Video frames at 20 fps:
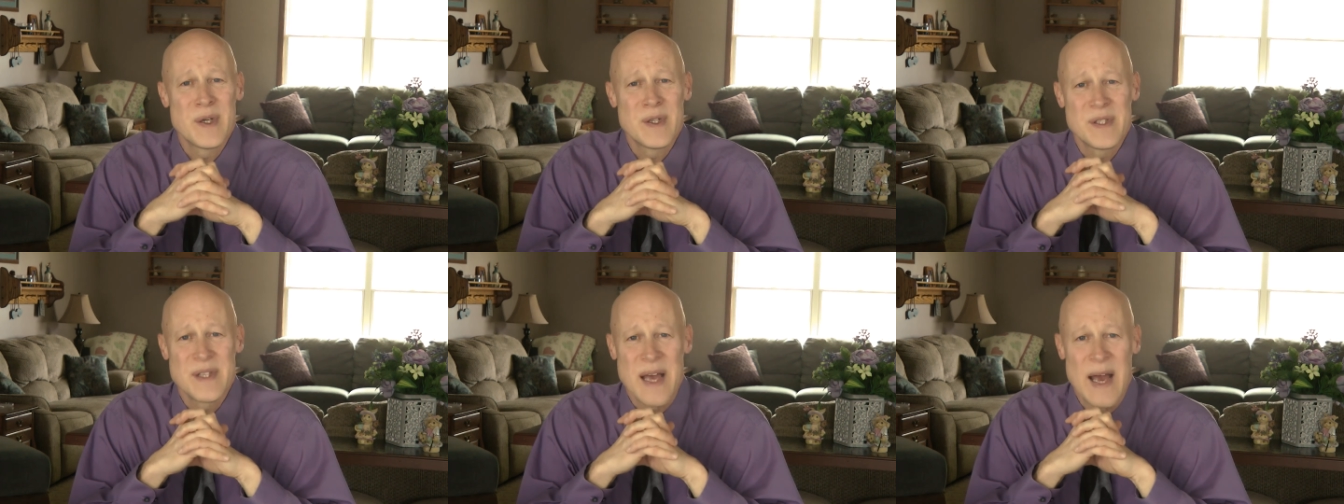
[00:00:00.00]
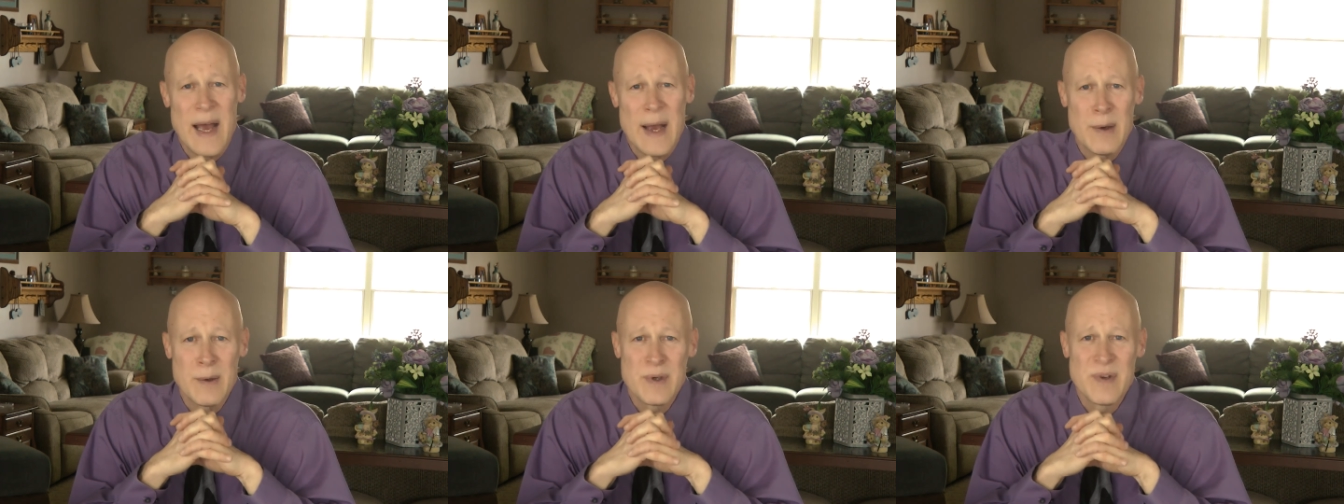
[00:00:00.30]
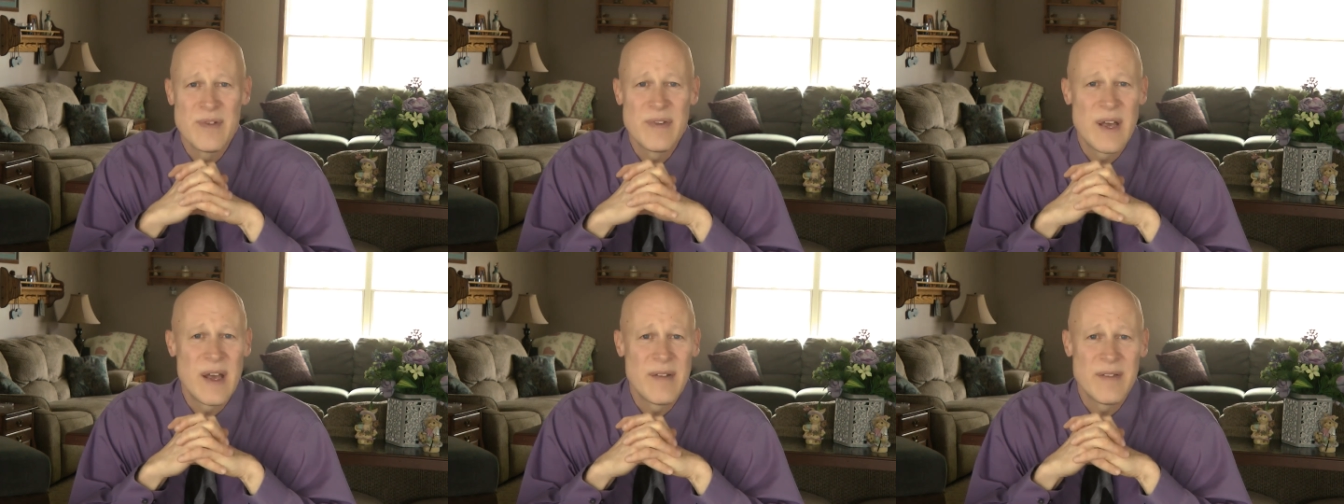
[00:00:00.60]
as the hound
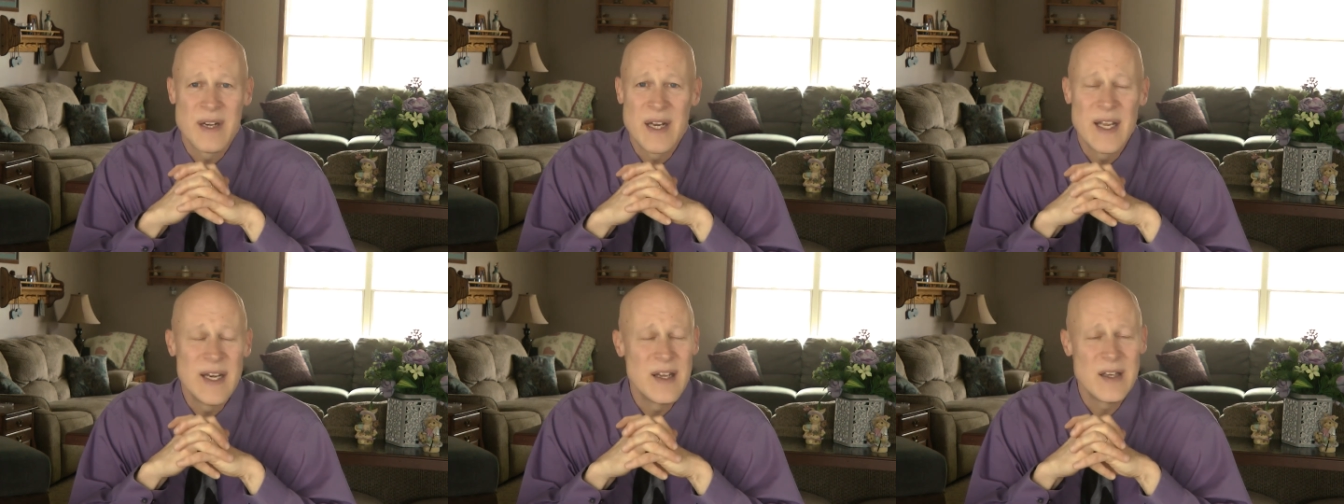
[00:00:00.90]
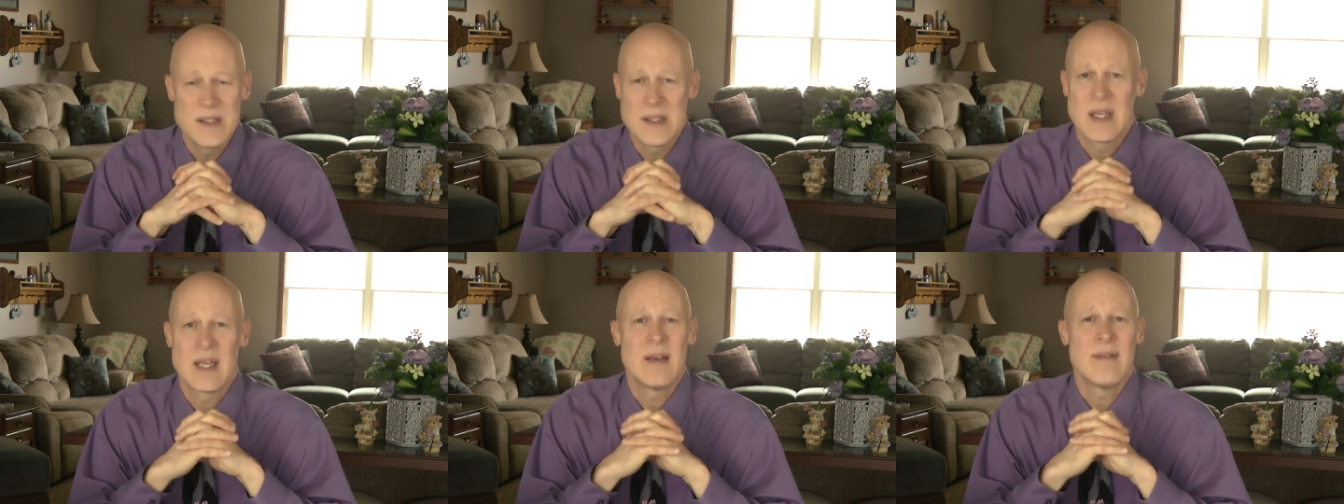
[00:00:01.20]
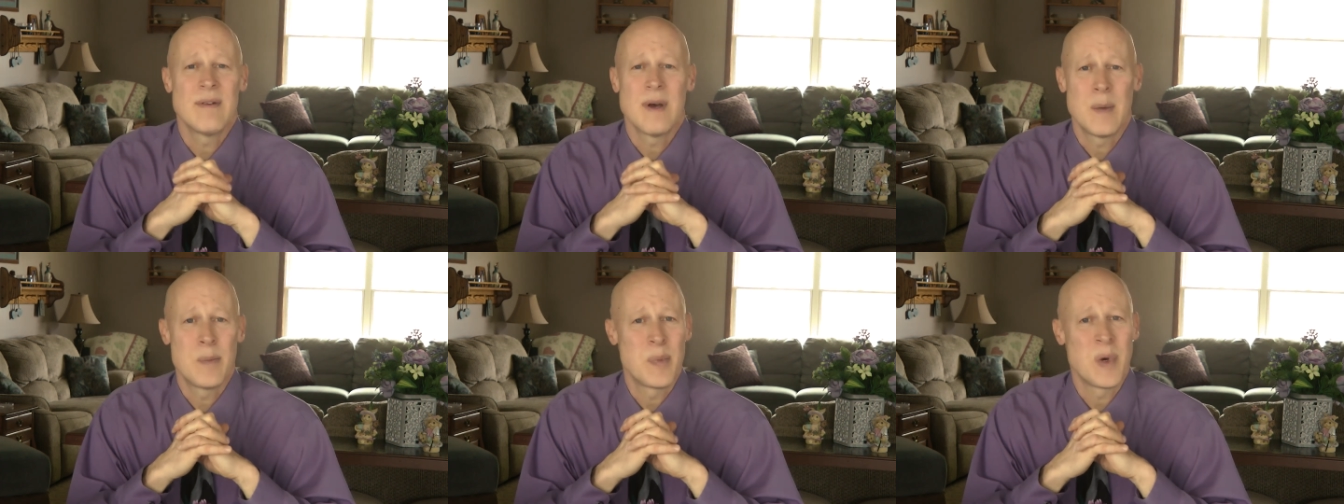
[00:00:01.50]
of heaven. He doesn't
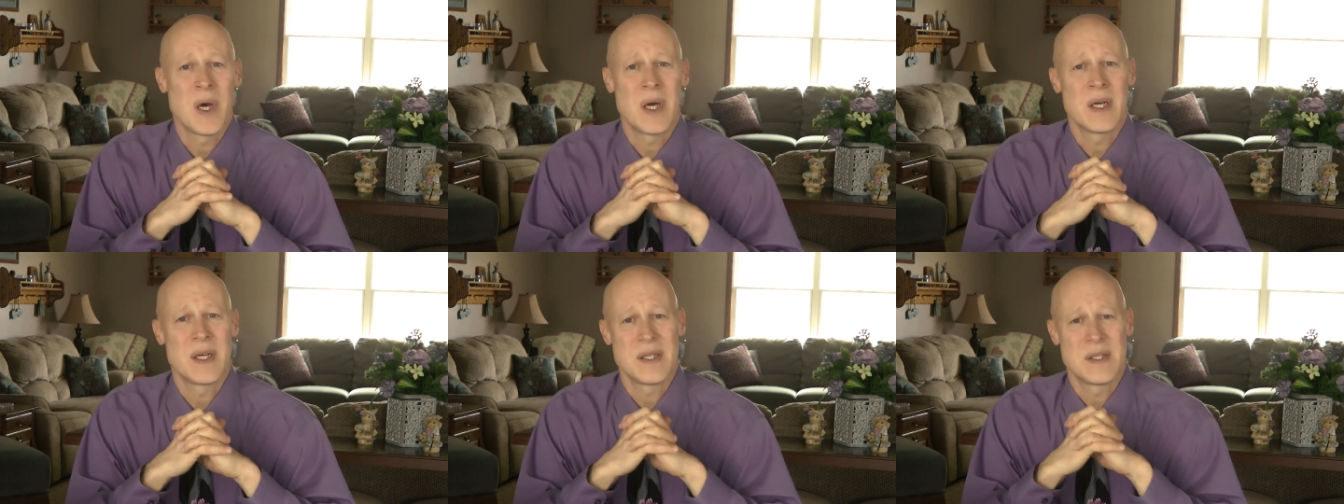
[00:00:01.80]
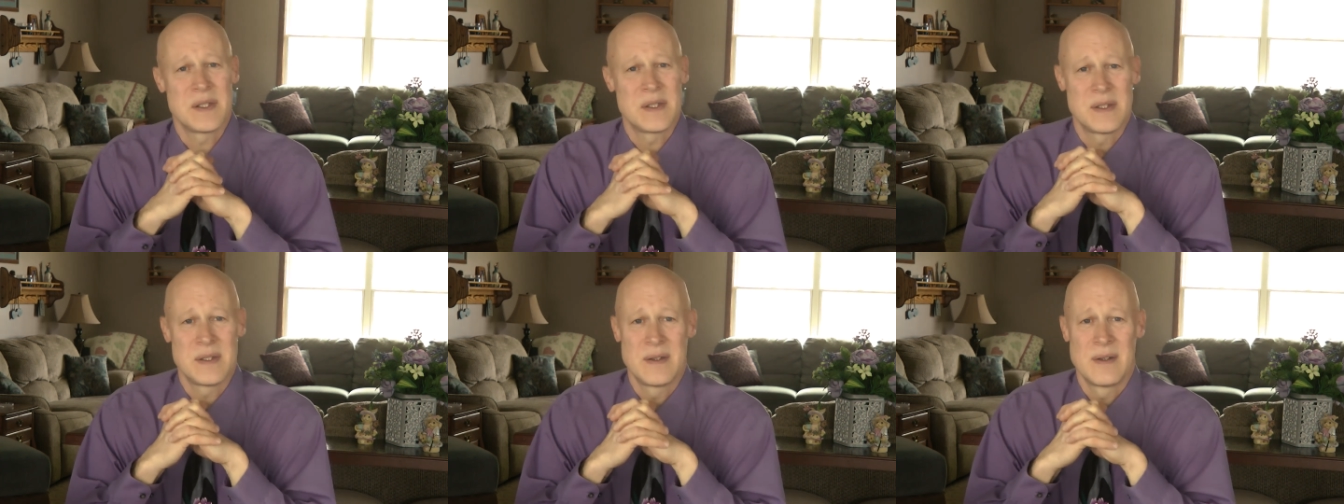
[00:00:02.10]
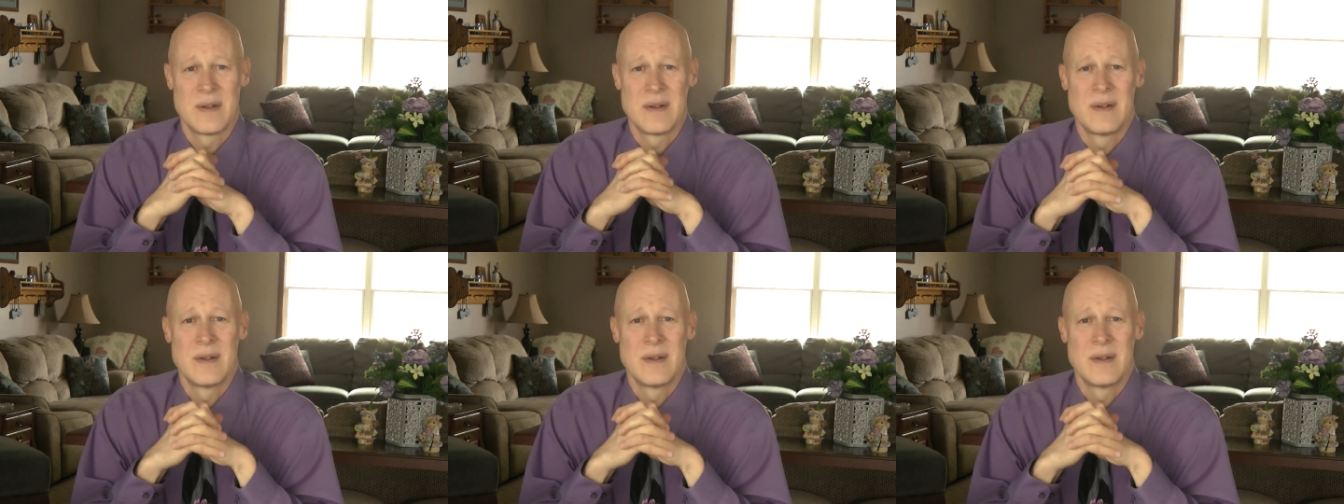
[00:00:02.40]
give up on us.